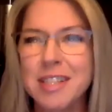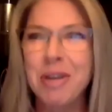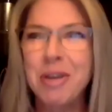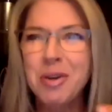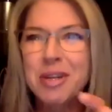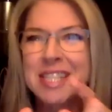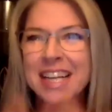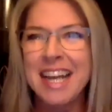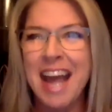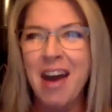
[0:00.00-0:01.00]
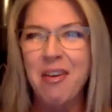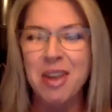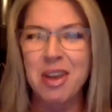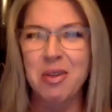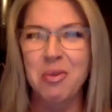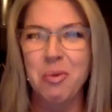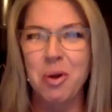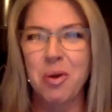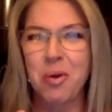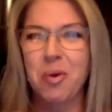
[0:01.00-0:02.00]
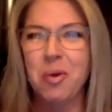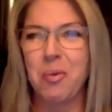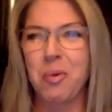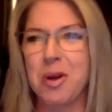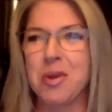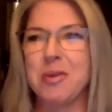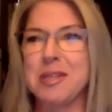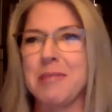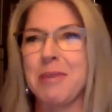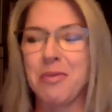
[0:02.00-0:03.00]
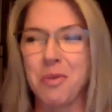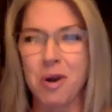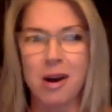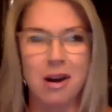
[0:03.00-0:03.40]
are you noticing now that you weren't noticing before?